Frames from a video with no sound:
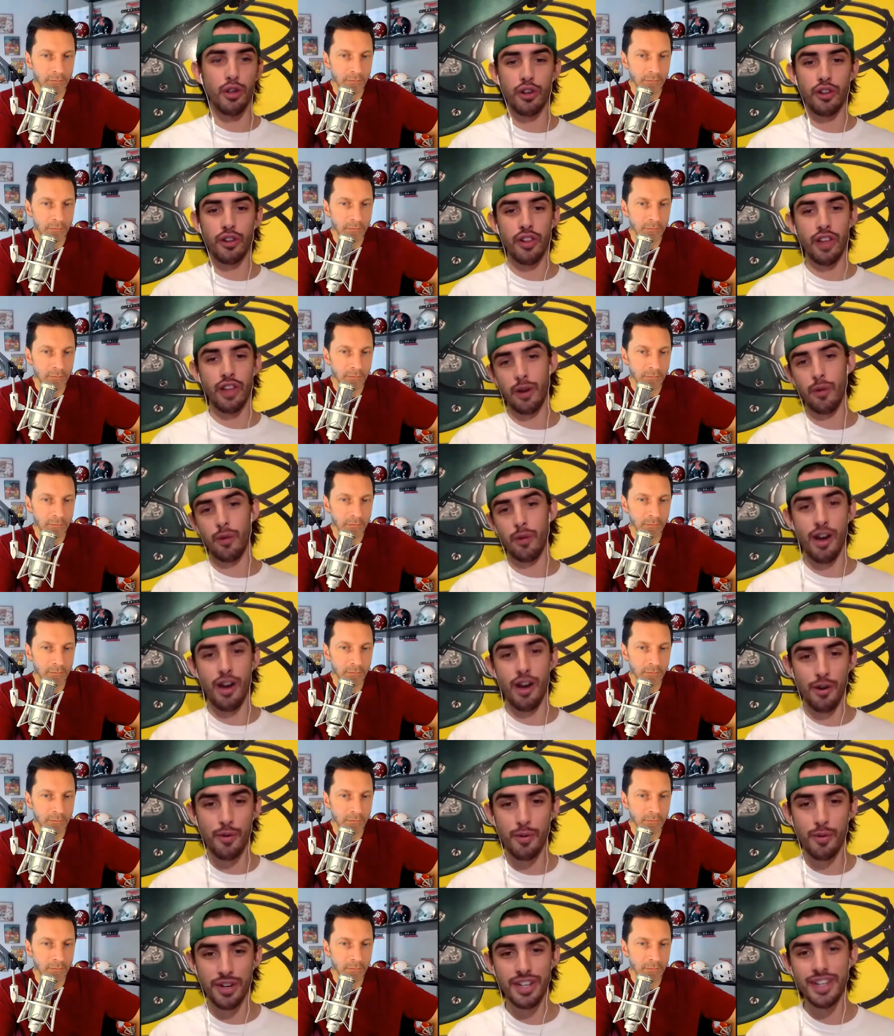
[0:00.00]
Speaker 1: look like,
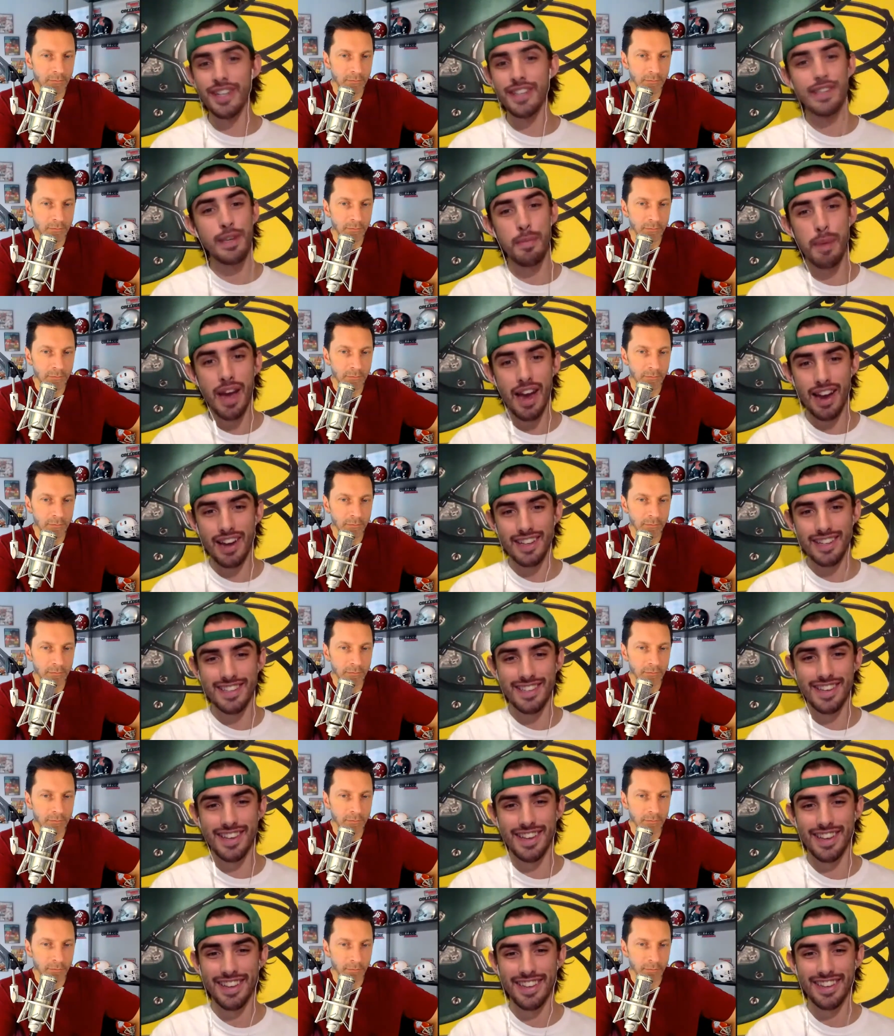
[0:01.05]
wow, what an easy
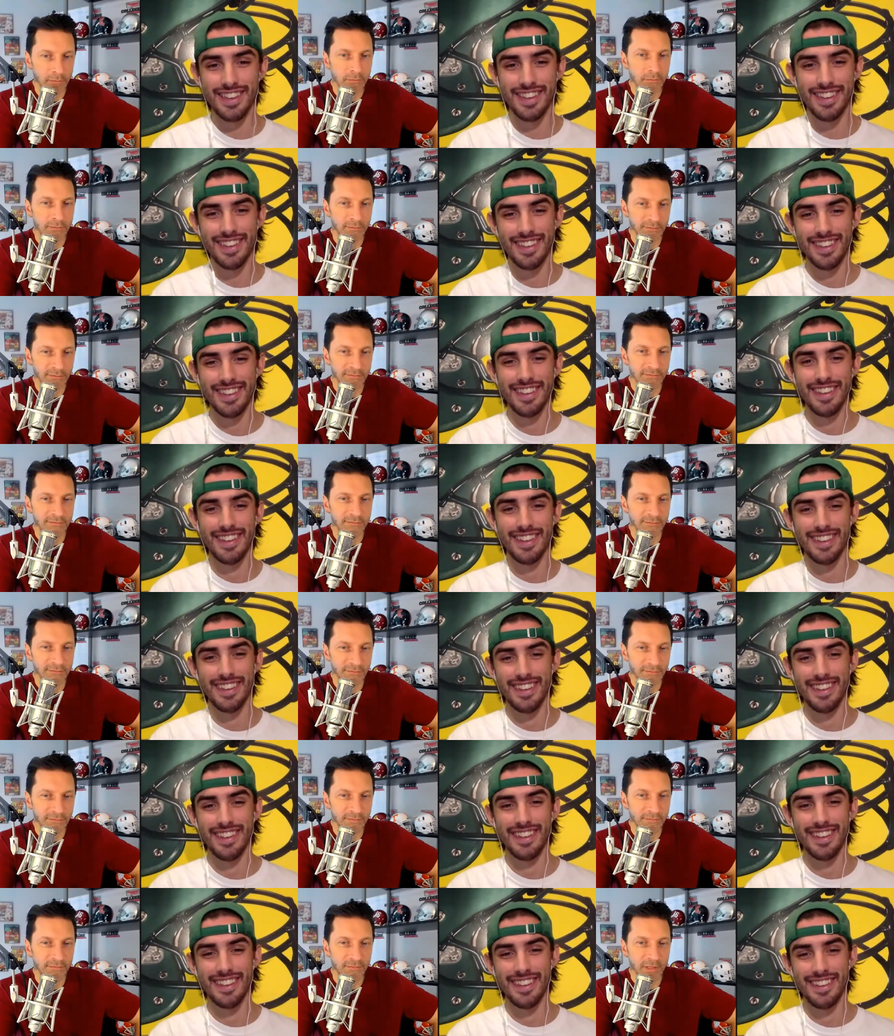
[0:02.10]
pass.
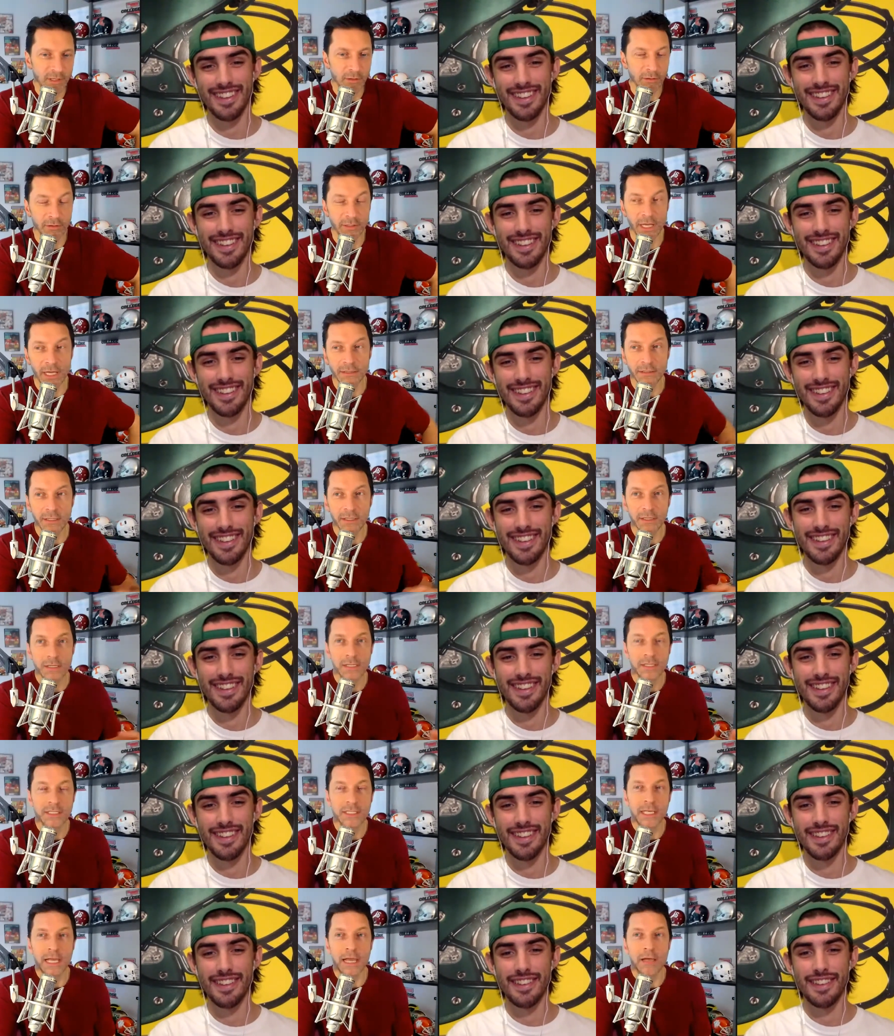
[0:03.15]
Speaker 2: not to
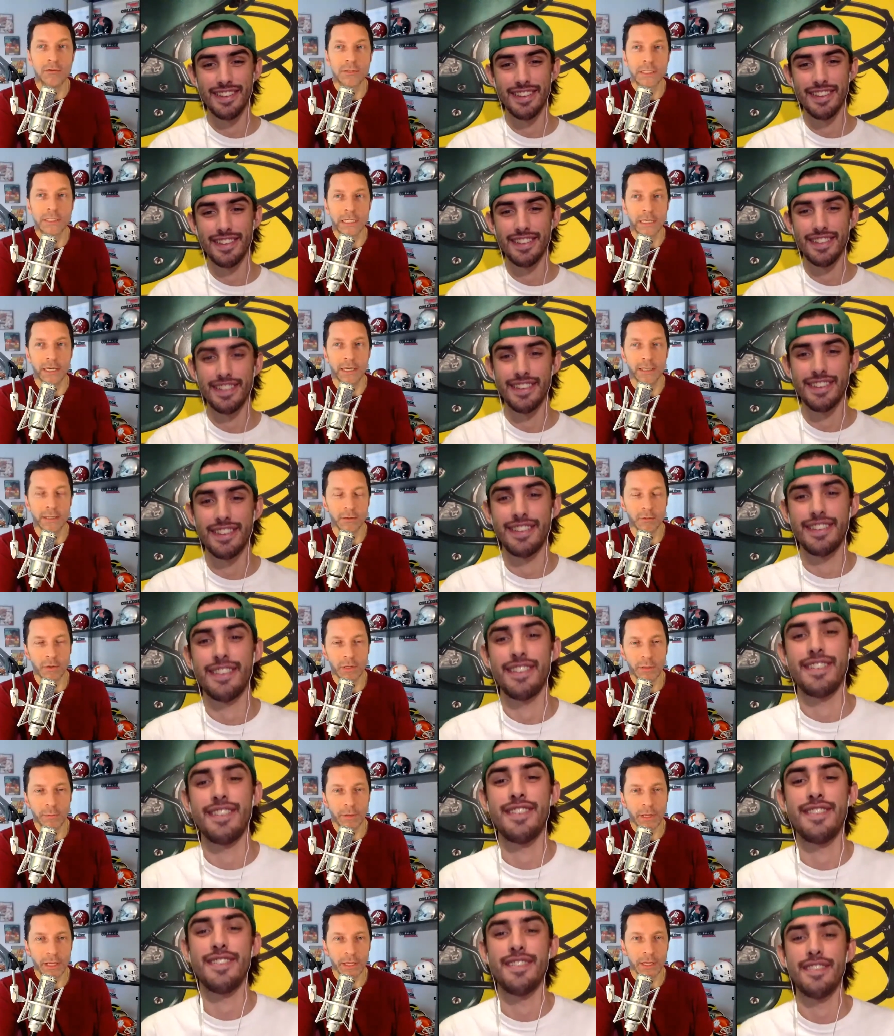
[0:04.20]
discount the
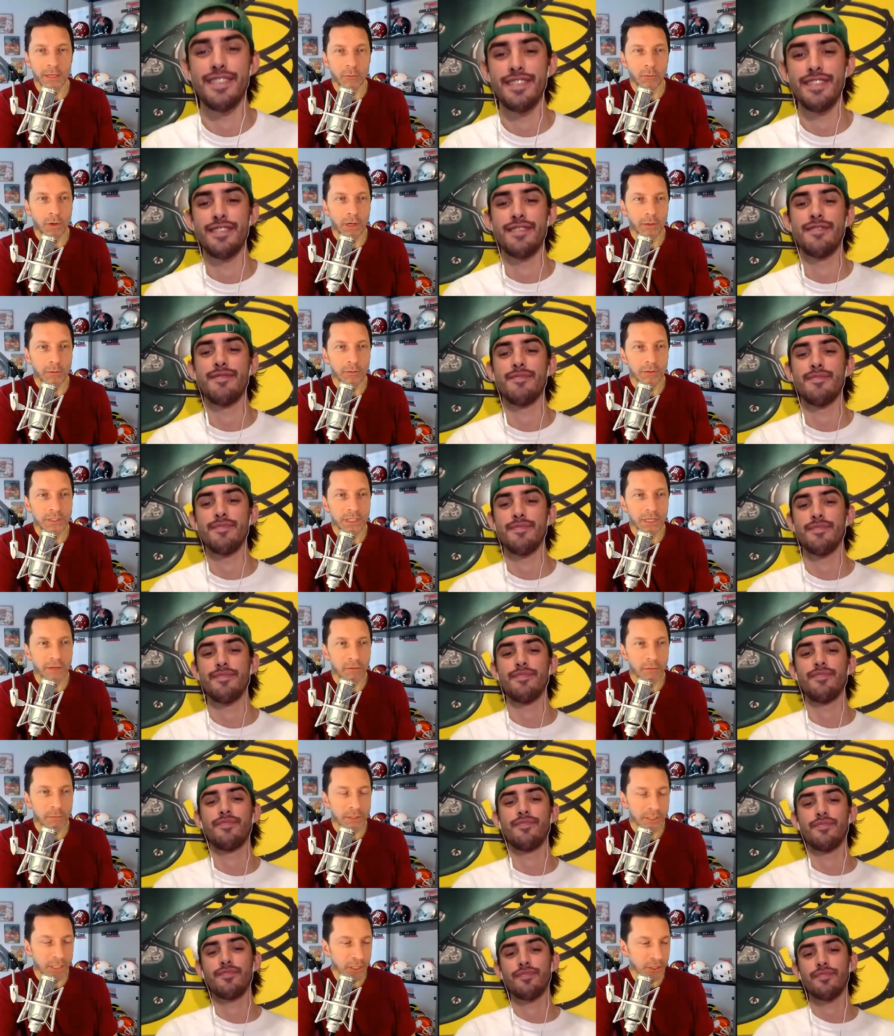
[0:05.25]
running back and wide receiver
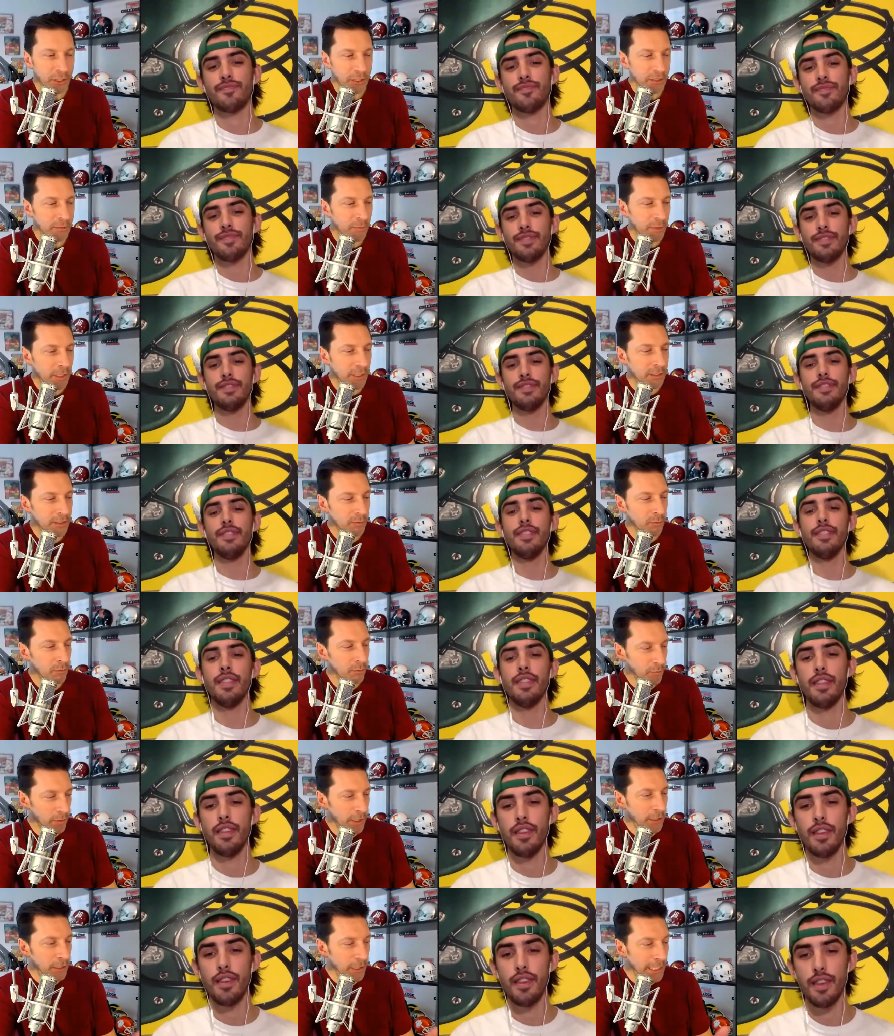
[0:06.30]
positions because
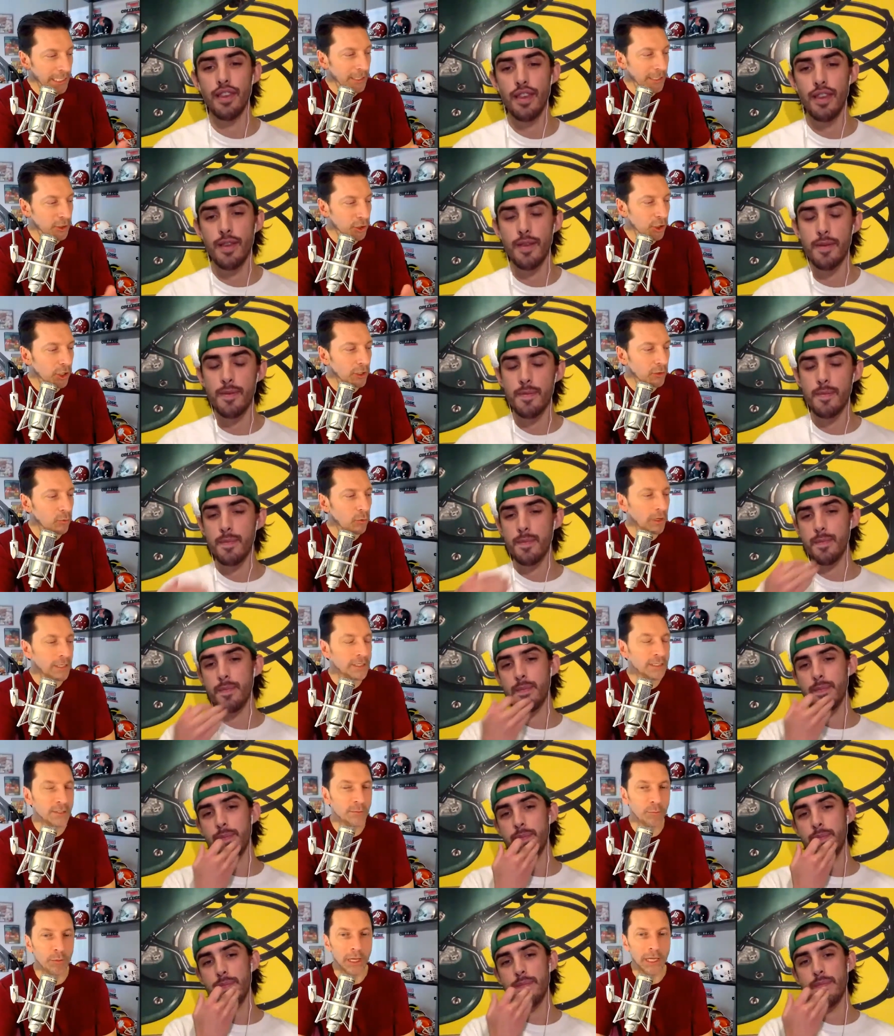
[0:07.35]
you need good
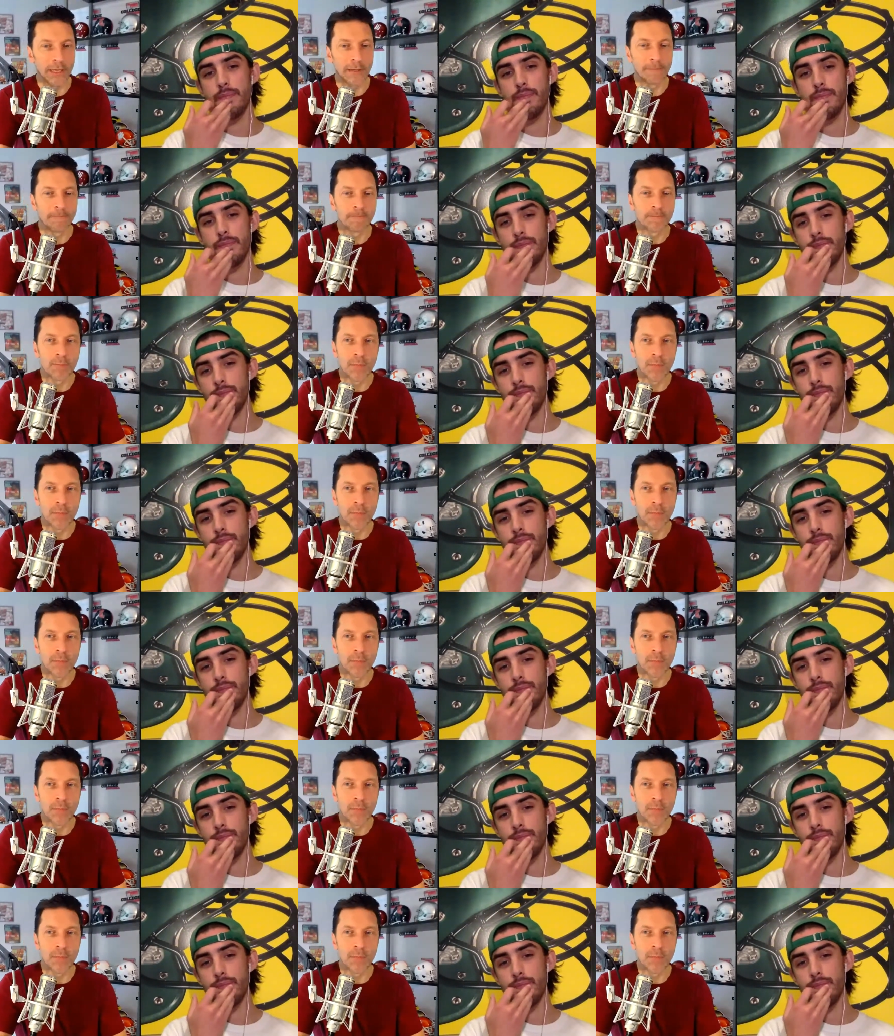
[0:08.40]
ones, but